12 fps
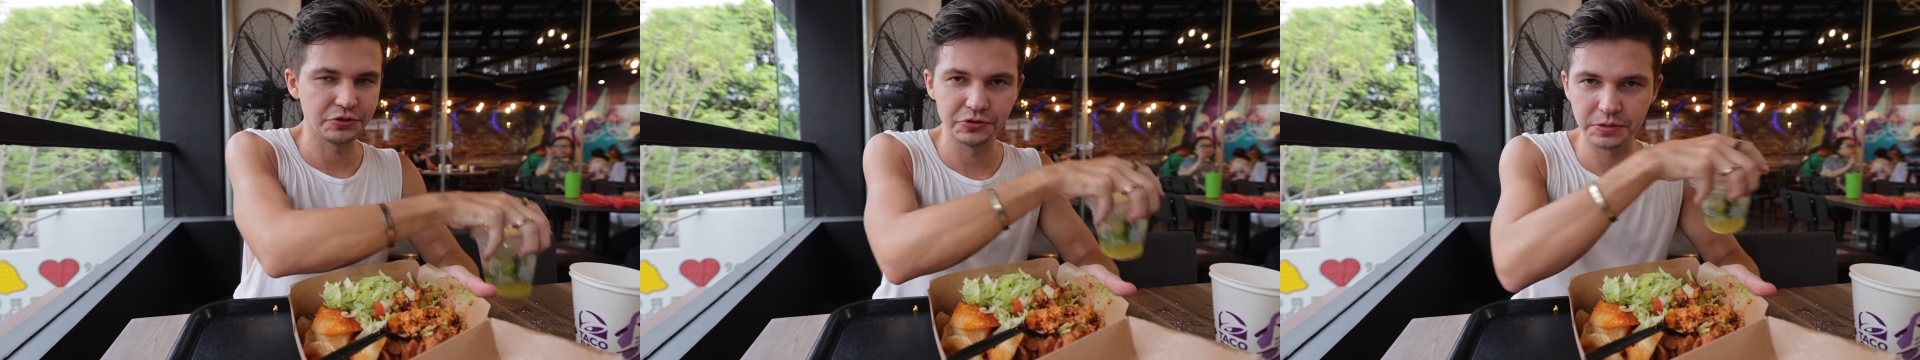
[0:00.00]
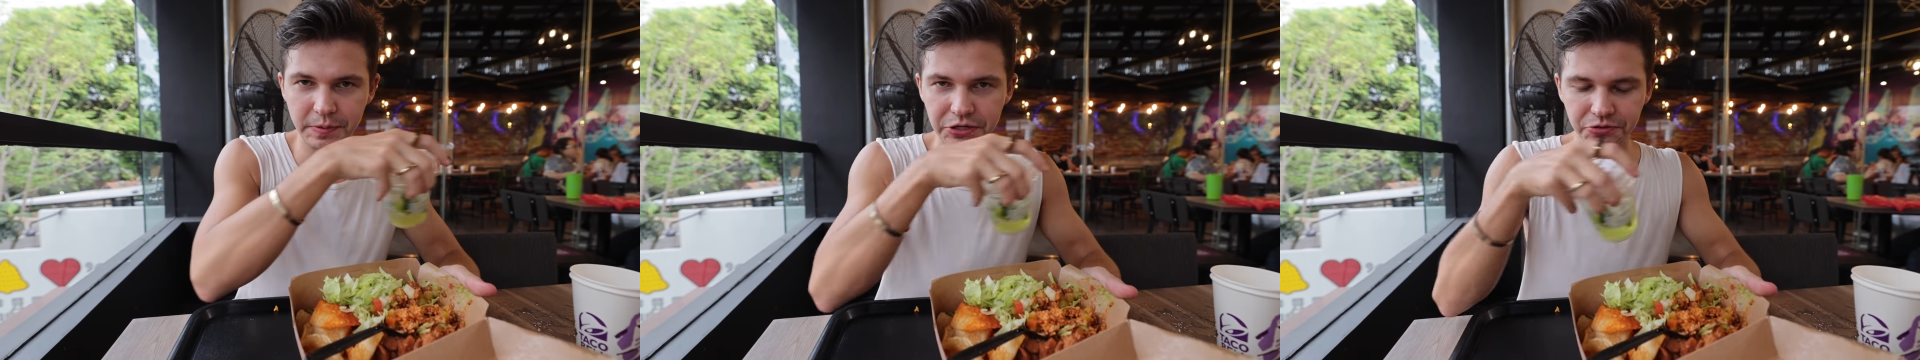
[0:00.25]
two
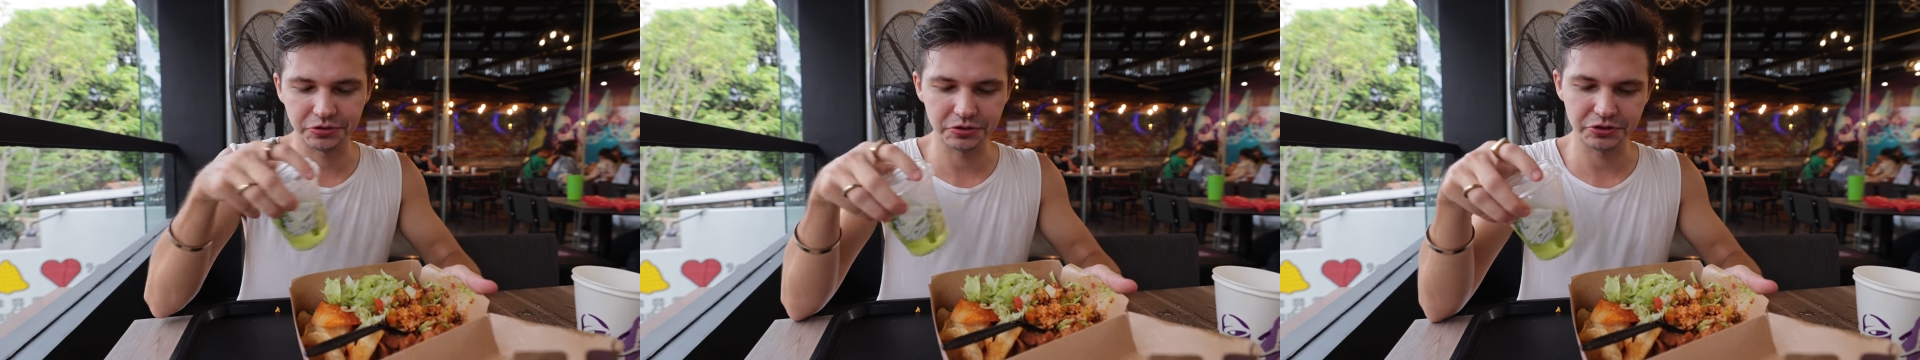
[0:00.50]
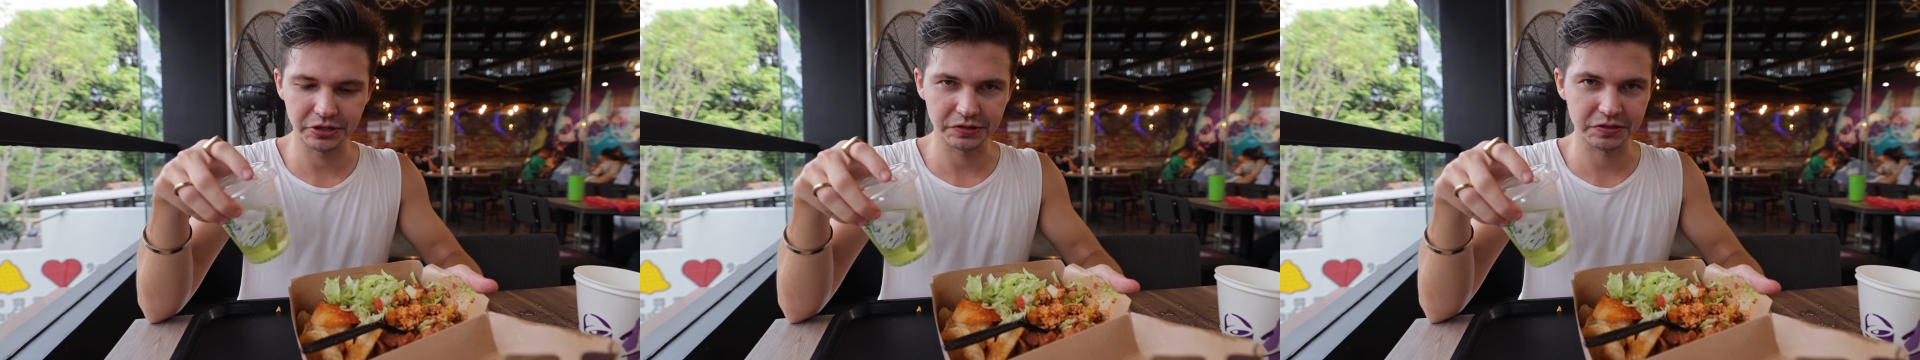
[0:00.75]
specialty
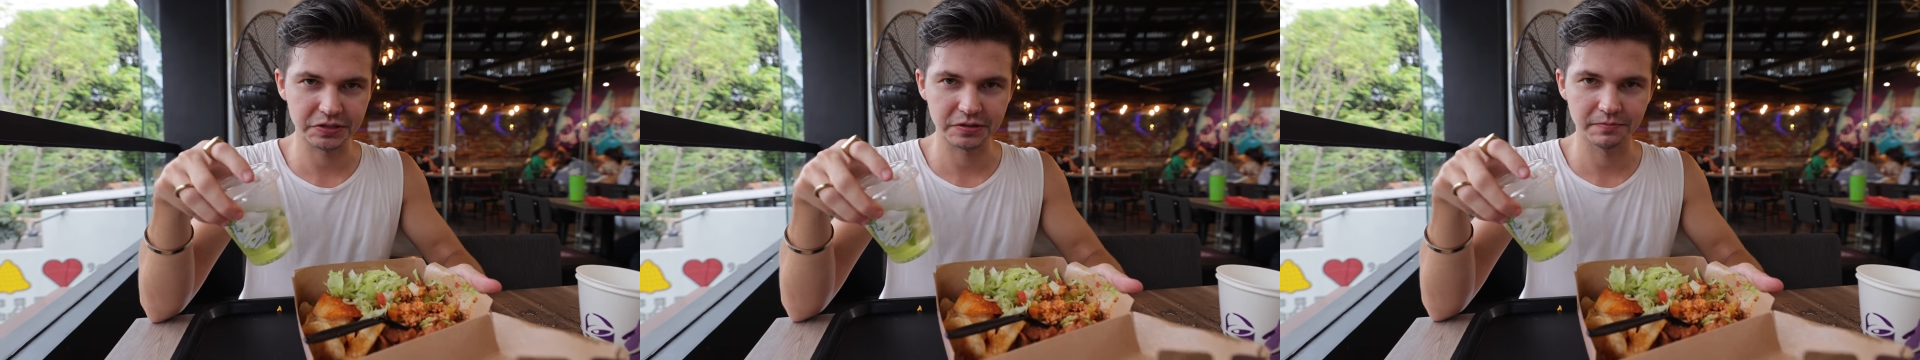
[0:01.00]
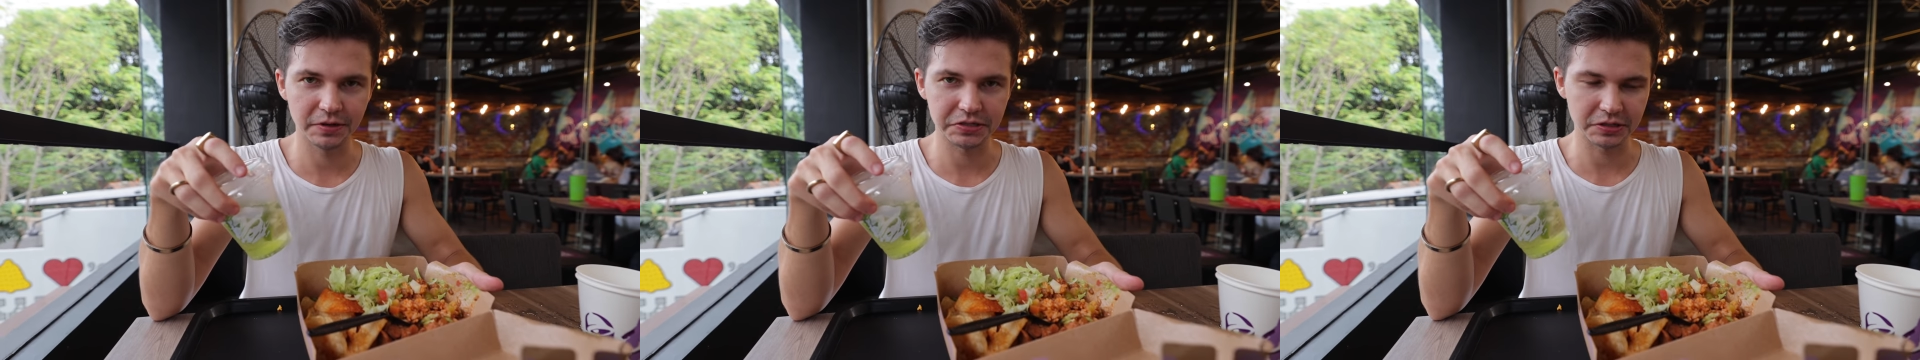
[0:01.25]
drinks,
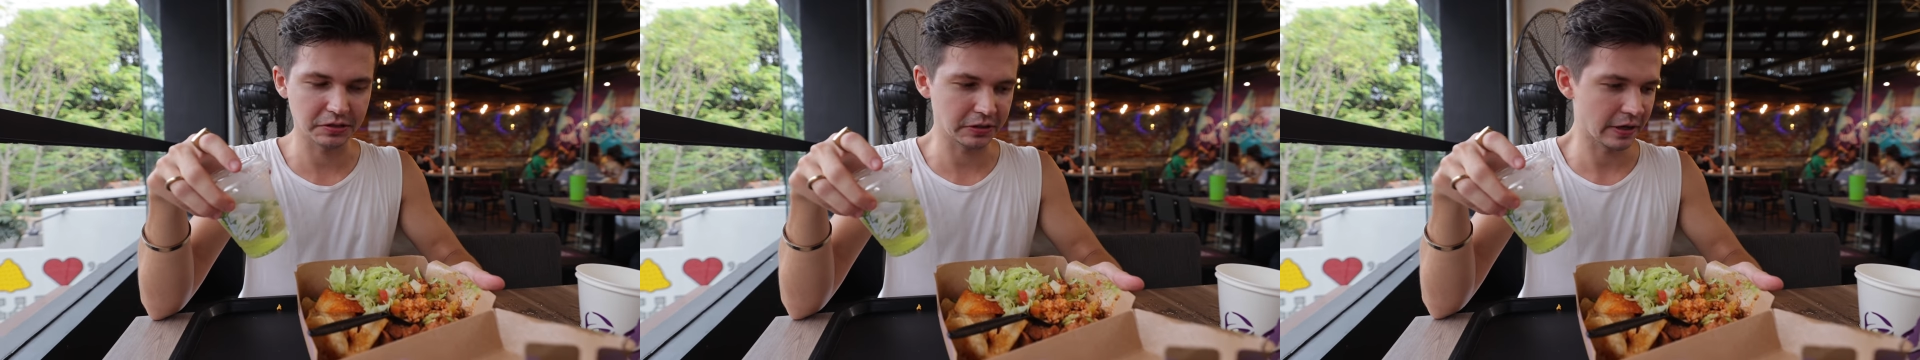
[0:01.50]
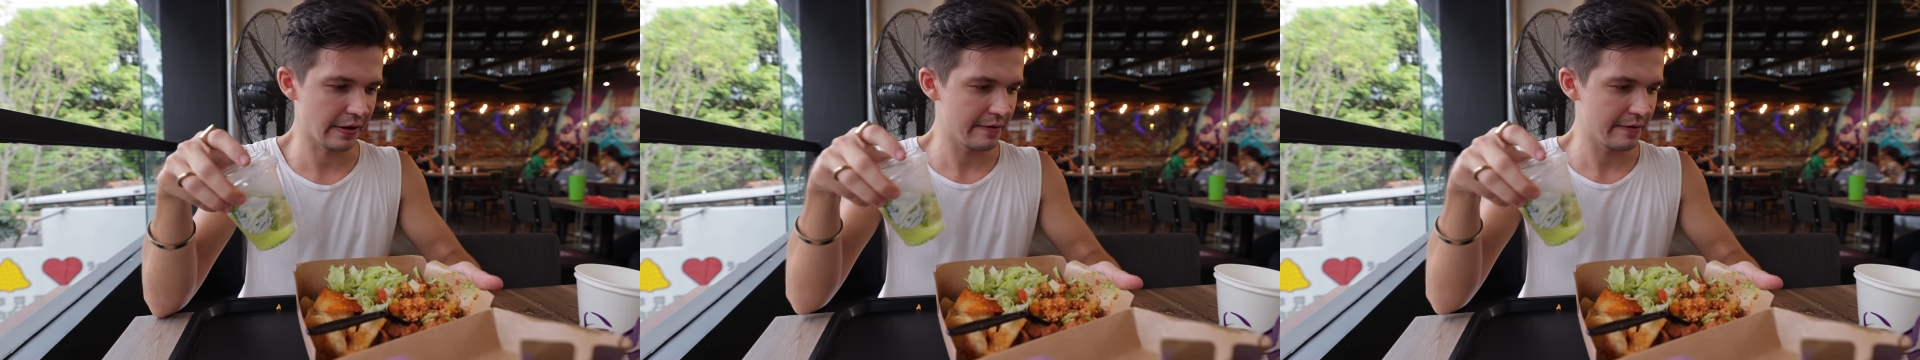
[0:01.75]
basically.